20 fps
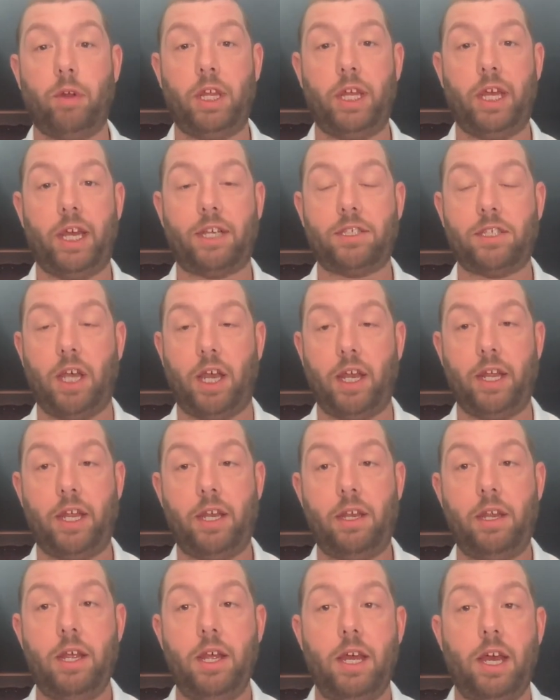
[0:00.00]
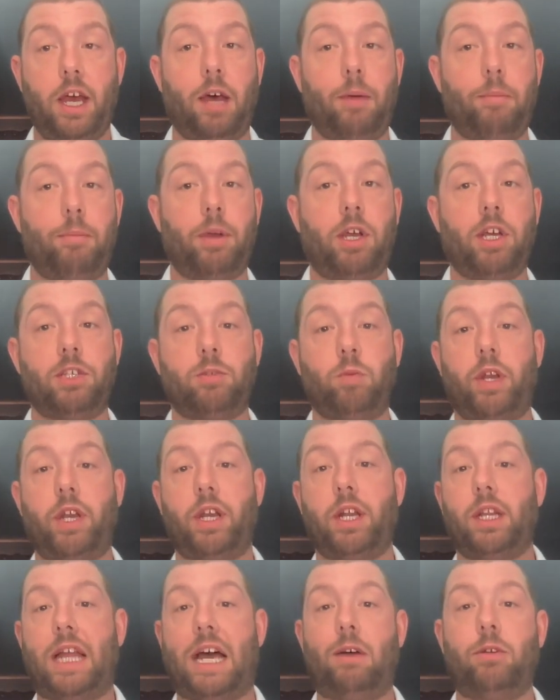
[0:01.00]
really excited because what it
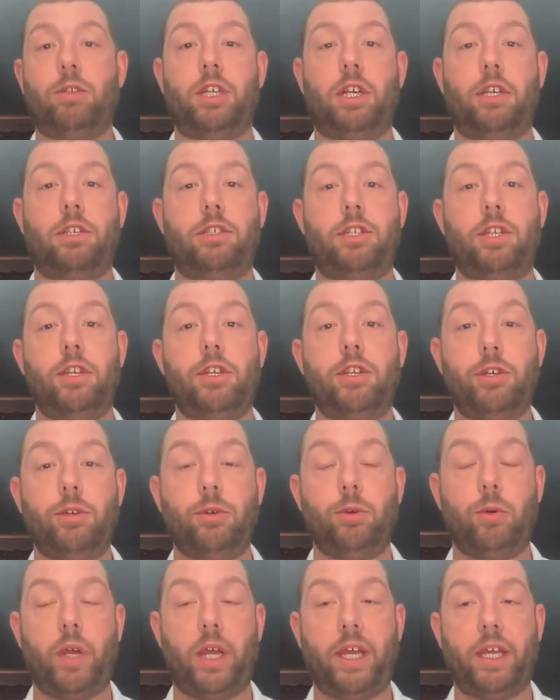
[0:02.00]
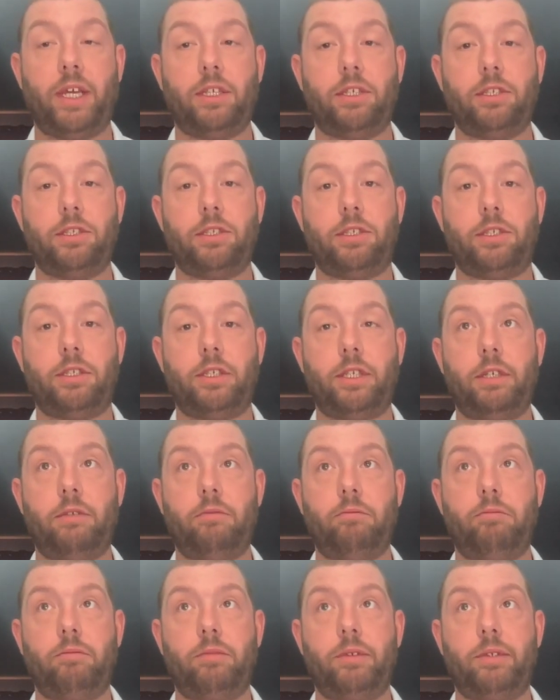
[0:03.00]
allows us to do is
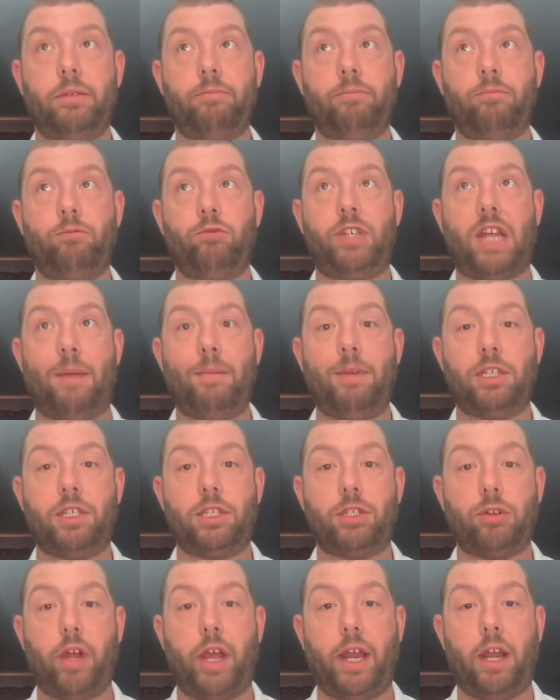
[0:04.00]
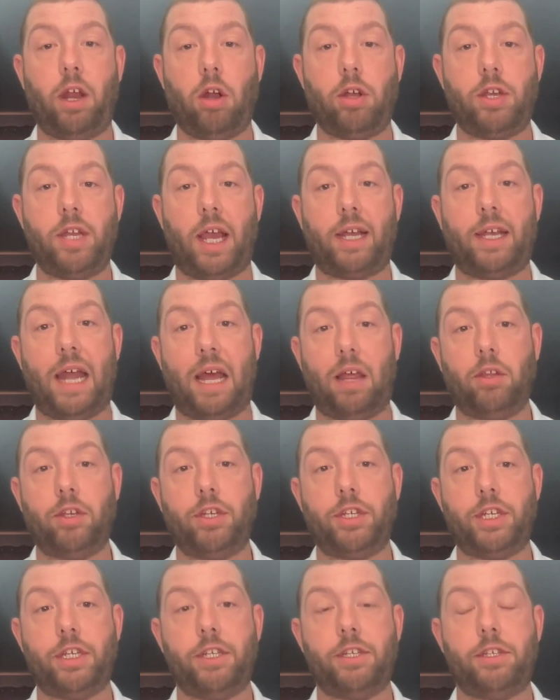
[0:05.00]
demonstrate our
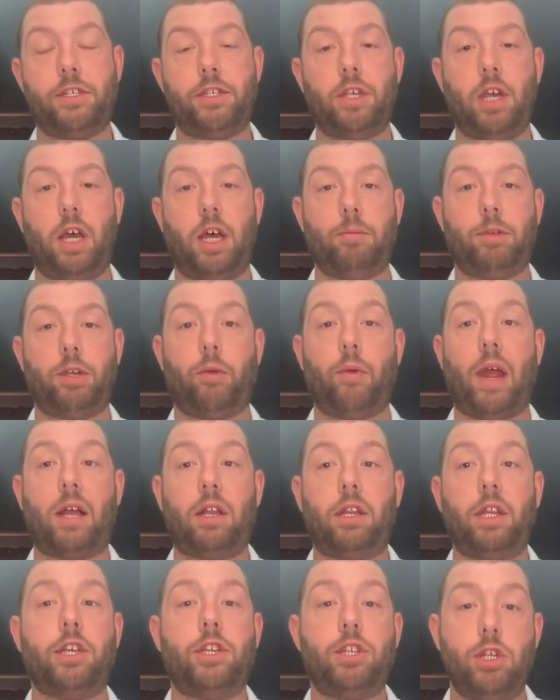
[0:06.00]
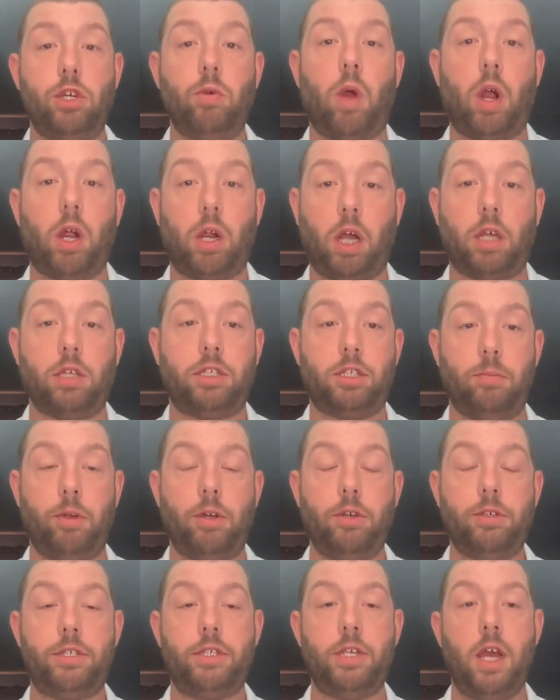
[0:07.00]
technologies directly to our
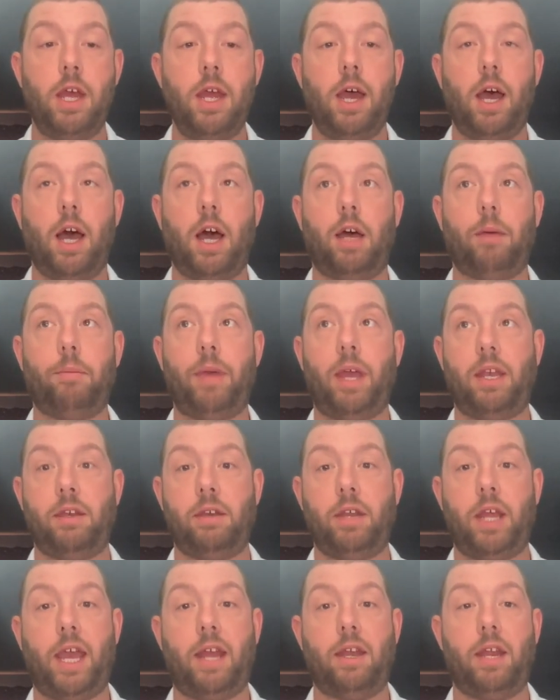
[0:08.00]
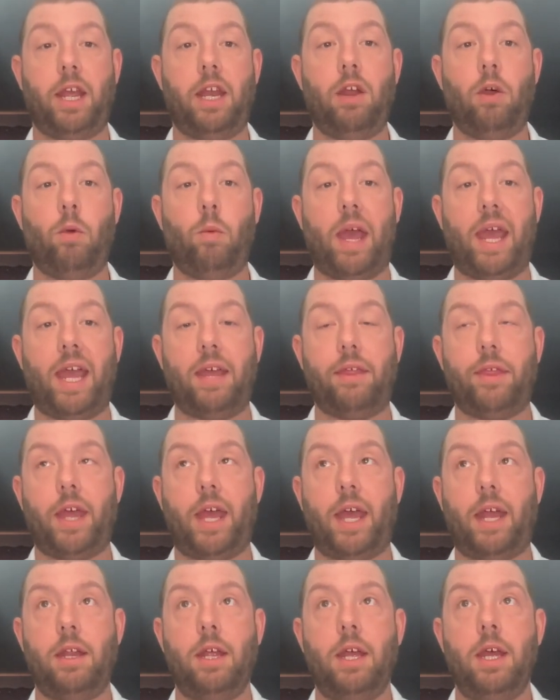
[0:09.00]
customers, and in a way
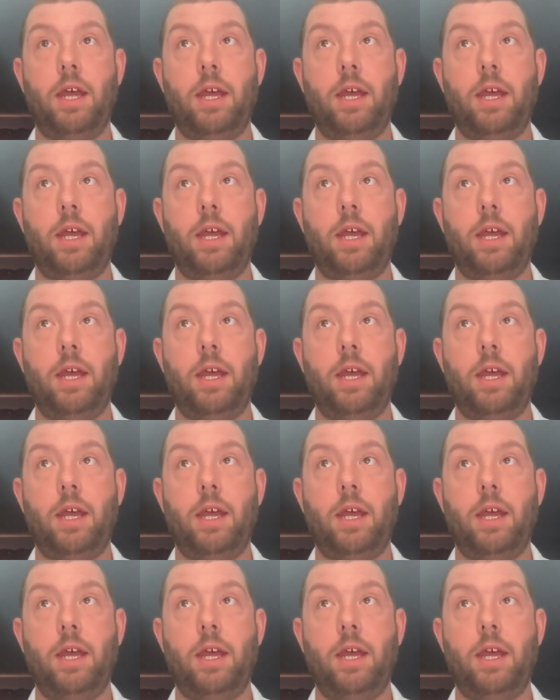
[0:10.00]
that